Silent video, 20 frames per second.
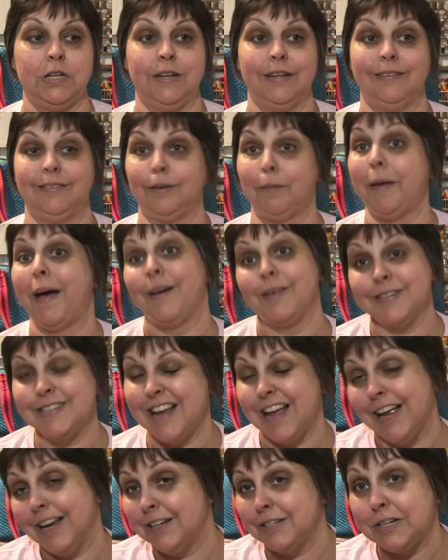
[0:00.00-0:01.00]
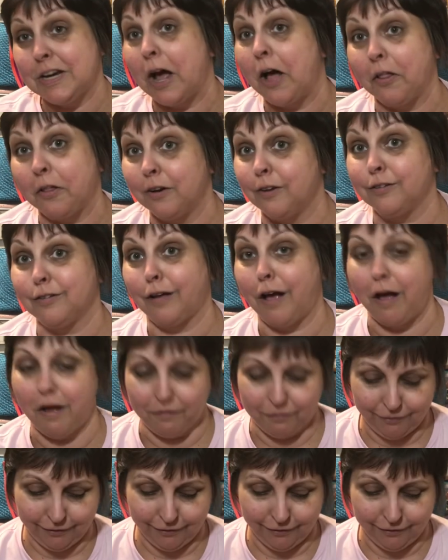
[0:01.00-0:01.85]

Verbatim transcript: is about $10 off